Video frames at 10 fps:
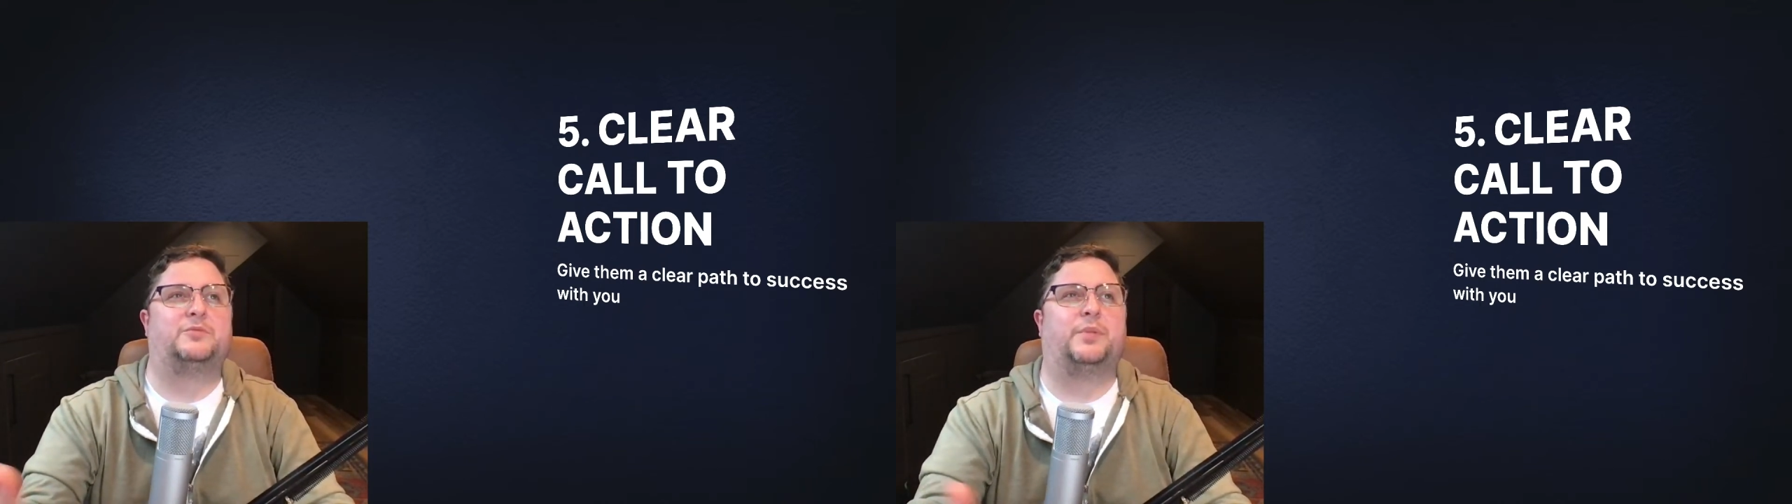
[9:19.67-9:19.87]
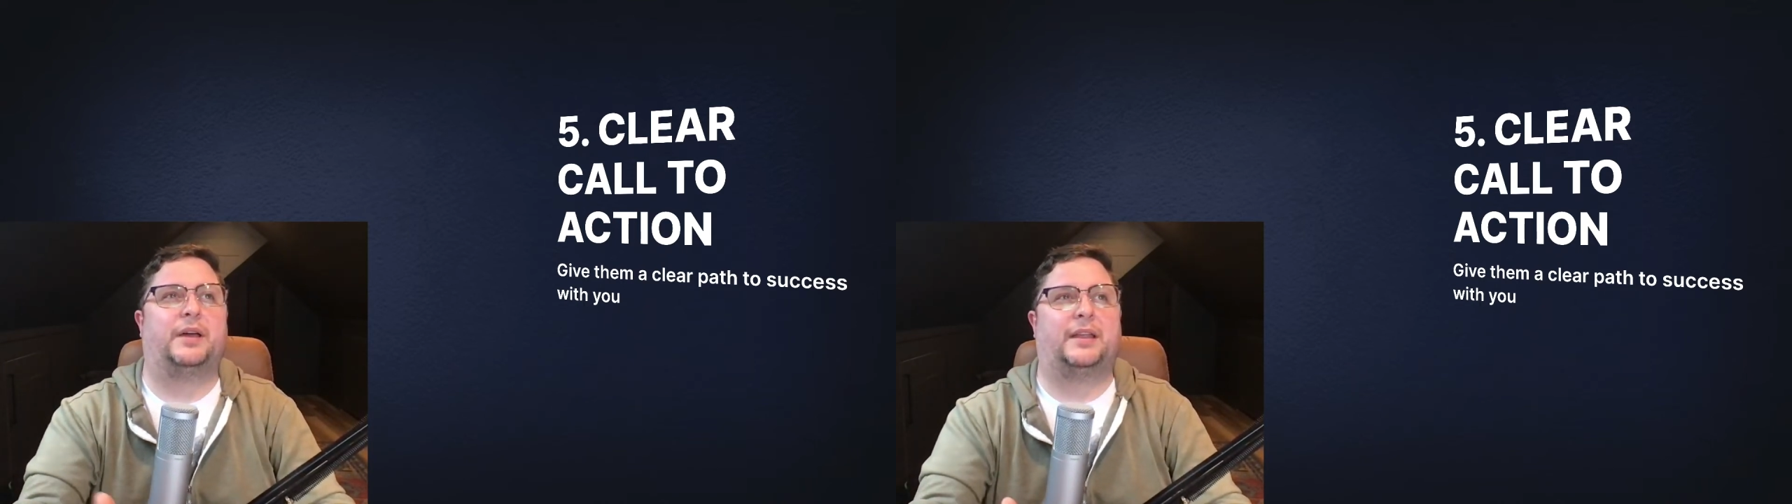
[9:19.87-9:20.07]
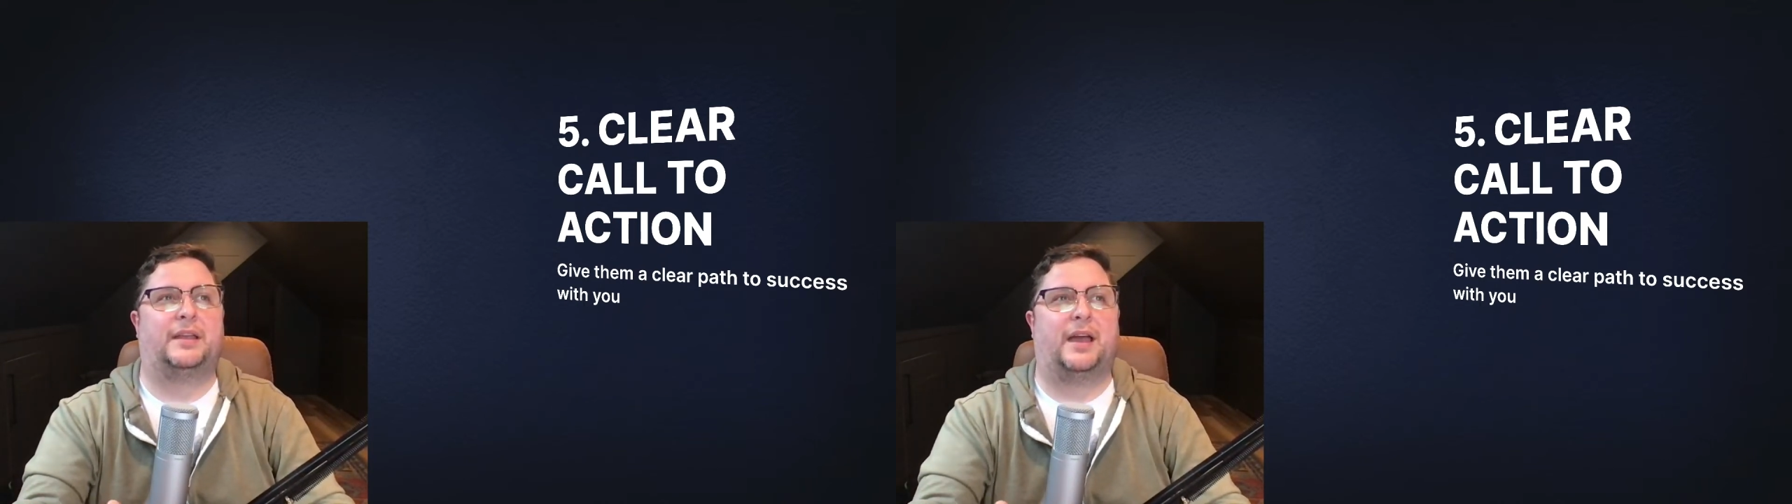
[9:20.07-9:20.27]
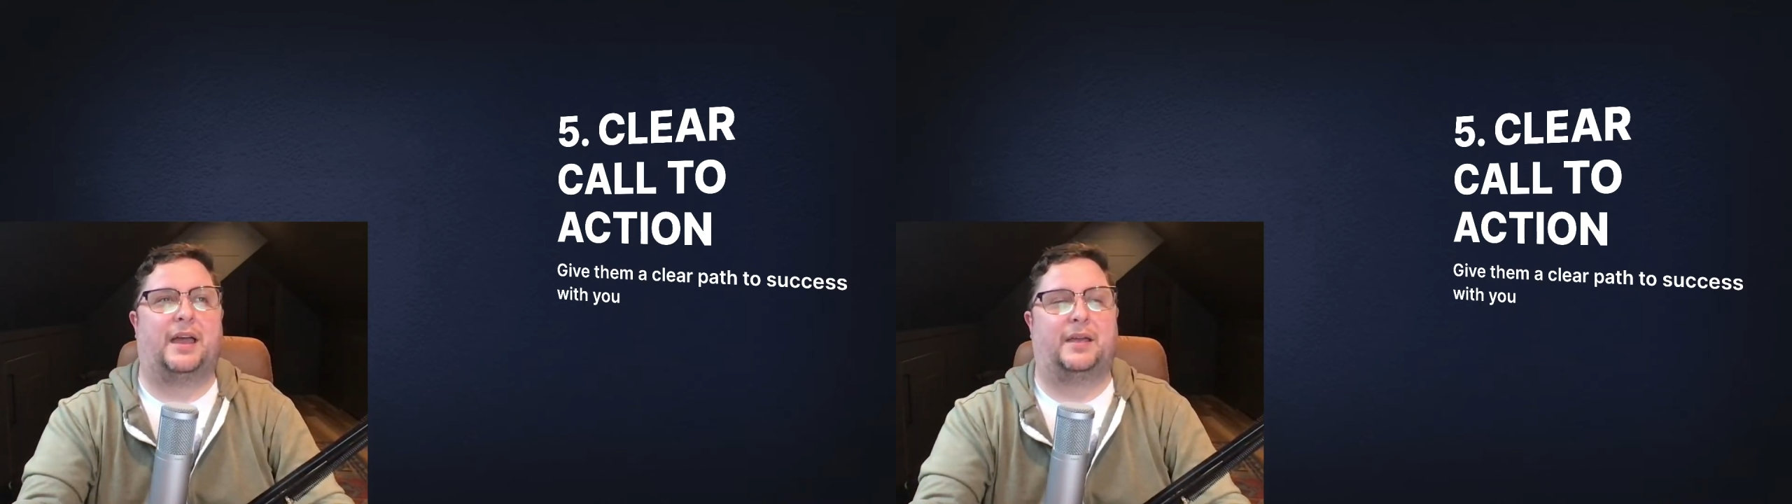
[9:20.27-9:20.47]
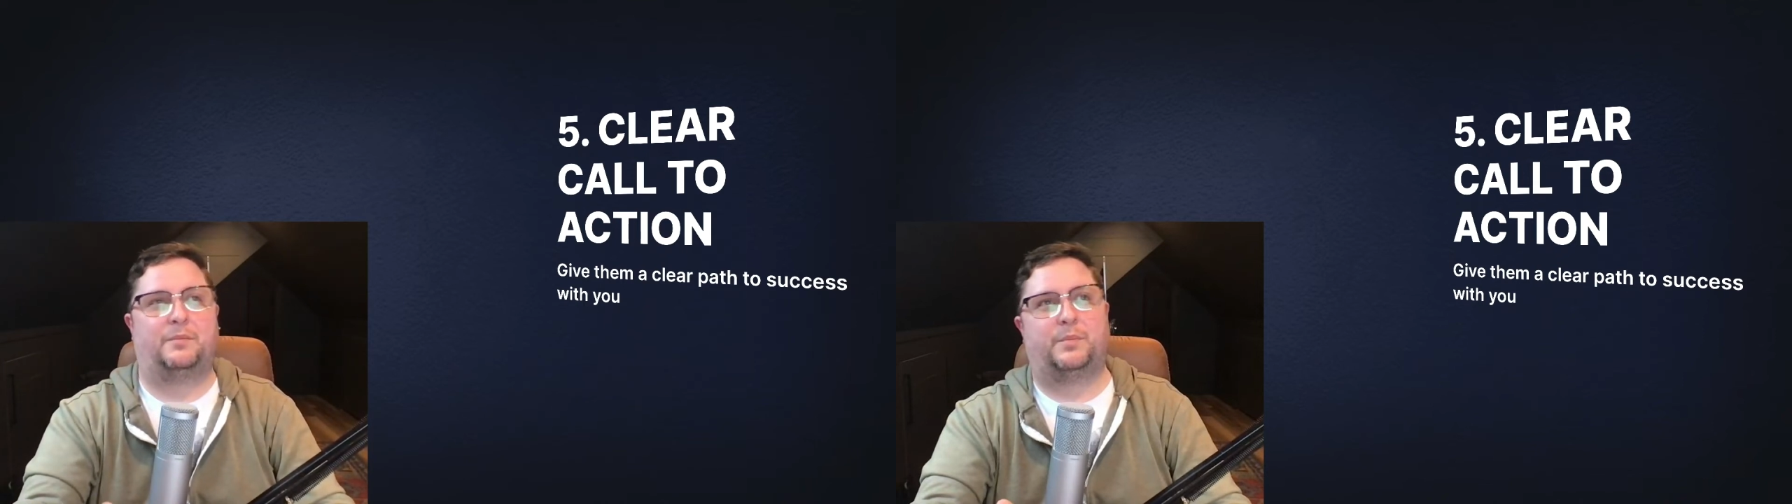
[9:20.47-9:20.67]
but
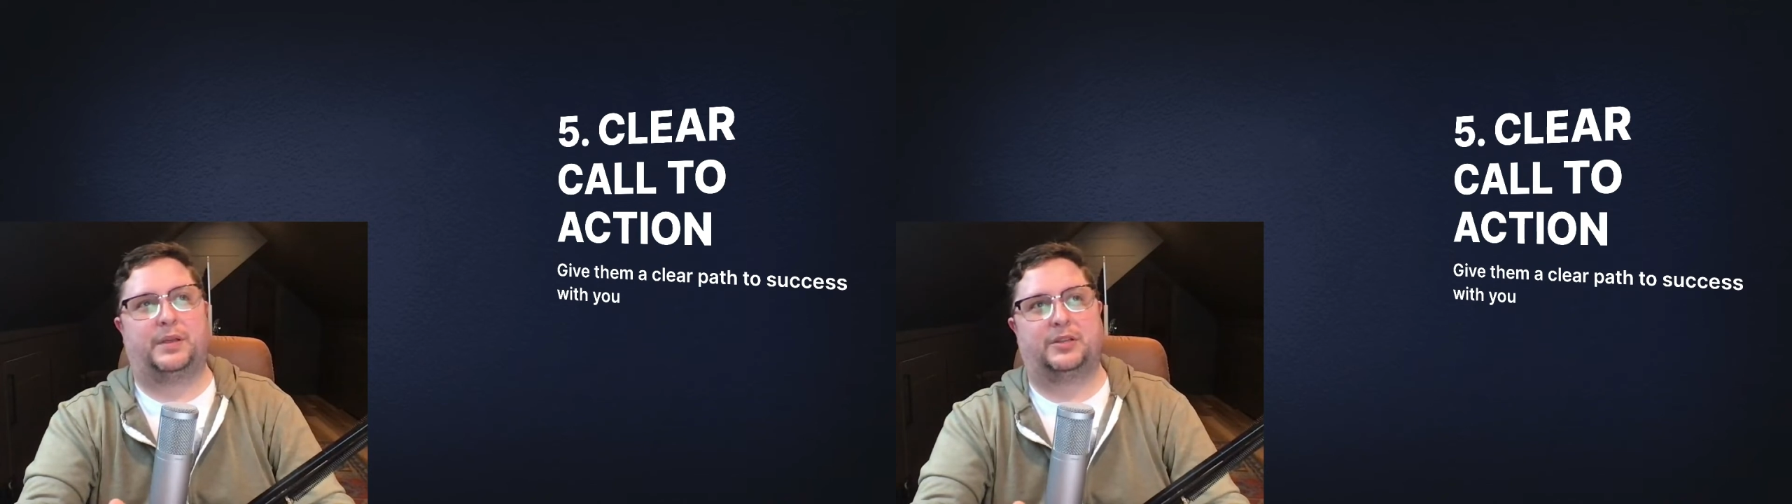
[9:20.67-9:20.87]
I'd be